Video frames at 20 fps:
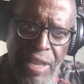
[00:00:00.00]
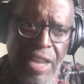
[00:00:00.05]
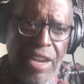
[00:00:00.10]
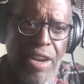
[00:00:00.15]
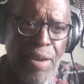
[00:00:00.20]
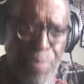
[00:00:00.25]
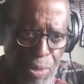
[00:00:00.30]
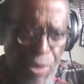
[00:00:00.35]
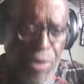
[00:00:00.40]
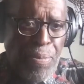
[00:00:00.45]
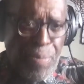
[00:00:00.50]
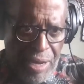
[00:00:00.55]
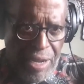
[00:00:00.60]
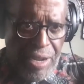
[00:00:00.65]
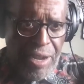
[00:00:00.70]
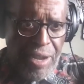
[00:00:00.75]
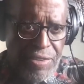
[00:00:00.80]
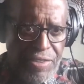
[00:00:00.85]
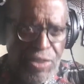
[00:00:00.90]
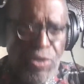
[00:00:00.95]
in the book
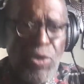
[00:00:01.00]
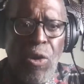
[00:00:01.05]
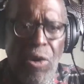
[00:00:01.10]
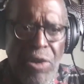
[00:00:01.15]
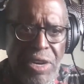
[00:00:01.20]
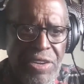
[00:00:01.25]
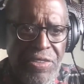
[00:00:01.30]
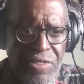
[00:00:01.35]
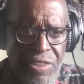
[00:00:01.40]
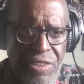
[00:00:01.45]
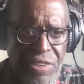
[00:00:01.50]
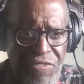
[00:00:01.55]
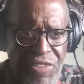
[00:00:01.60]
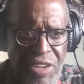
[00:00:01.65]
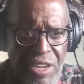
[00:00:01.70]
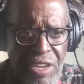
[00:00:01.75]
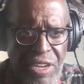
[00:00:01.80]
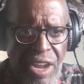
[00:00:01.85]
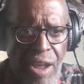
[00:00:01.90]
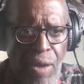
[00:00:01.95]
Bloods, an oral history
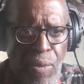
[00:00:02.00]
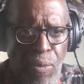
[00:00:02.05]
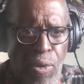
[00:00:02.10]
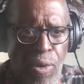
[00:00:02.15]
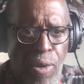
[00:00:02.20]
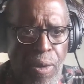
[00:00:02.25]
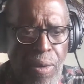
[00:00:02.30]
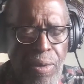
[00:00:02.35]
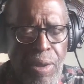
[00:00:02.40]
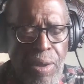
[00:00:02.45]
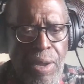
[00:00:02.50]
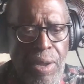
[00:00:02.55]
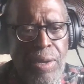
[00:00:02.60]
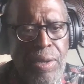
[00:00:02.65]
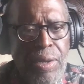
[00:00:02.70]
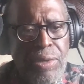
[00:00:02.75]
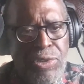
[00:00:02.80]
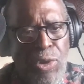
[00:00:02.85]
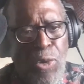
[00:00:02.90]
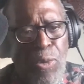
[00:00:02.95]
of the Vietnam War
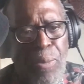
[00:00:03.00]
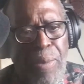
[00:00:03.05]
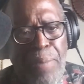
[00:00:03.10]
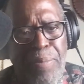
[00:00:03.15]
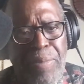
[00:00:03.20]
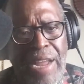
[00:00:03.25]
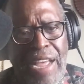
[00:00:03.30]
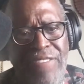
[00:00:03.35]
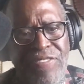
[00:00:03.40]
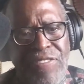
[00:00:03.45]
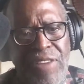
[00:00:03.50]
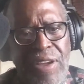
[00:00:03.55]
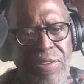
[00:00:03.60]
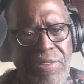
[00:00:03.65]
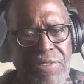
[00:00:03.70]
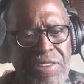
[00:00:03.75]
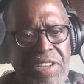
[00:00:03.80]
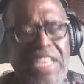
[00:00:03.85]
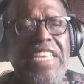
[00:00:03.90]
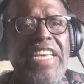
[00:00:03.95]
told by Black
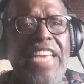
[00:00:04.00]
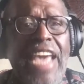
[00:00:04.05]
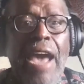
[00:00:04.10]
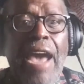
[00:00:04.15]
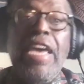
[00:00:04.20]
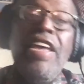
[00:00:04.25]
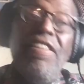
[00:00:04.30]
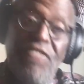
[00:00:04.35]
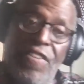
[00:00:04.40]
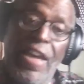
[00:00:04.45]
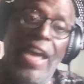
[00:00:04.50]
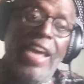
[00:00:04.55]
veterans. In